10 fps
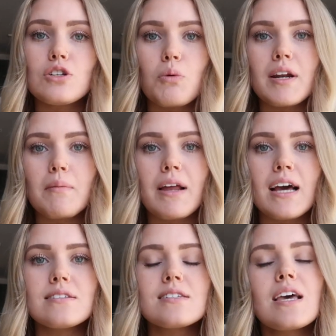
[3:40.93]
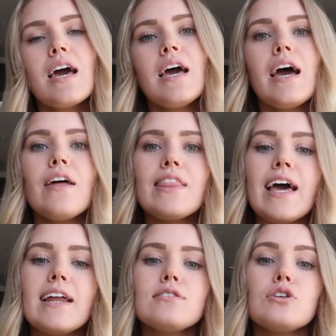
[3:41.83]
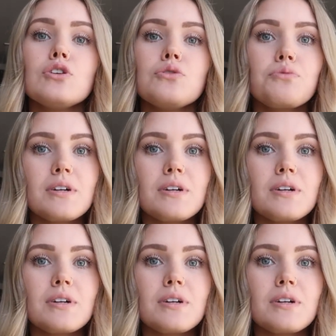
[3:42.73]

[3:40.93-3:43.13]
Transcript: 20 minutes, and then you